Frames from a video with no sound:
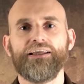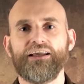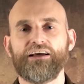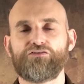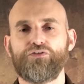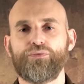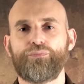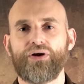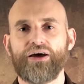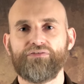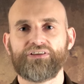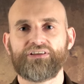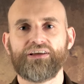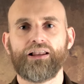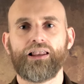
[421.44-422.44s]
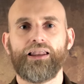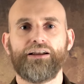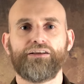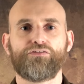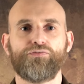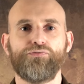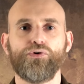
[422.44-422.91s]
yet for brevity
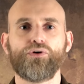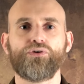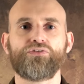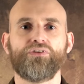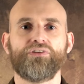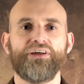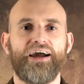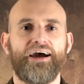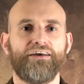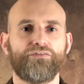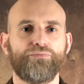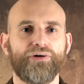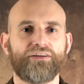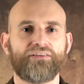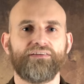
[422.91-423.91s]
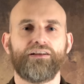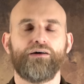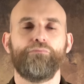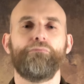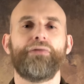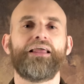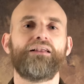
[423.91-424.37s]
let us focus on the aspects that are
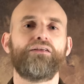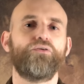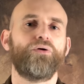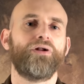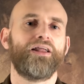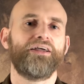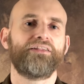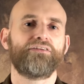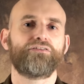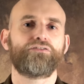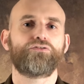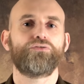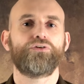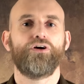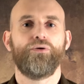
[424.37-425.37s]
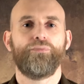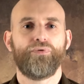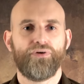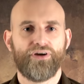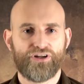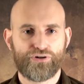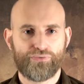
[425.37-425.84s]
mainly related to the
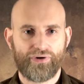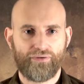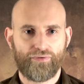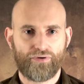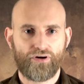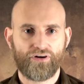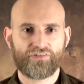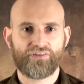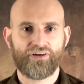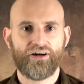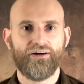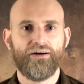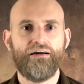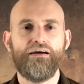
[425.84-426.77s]
Operation Barbarossa.